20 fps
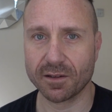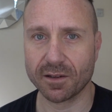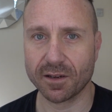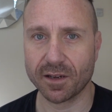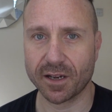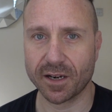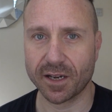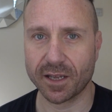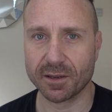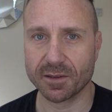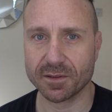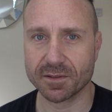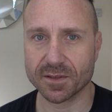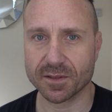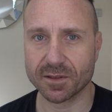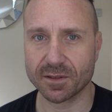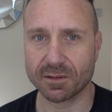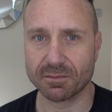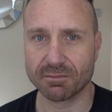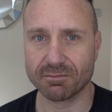and it's
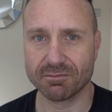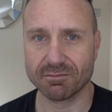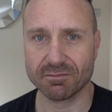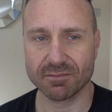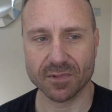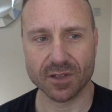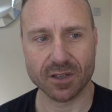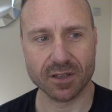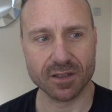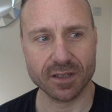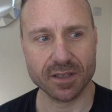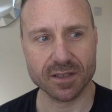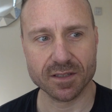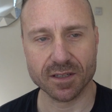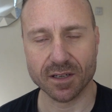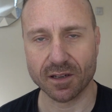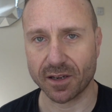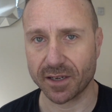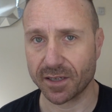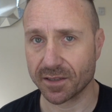got like these
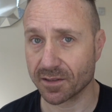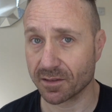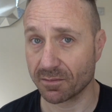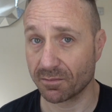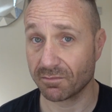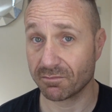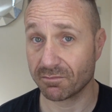lights.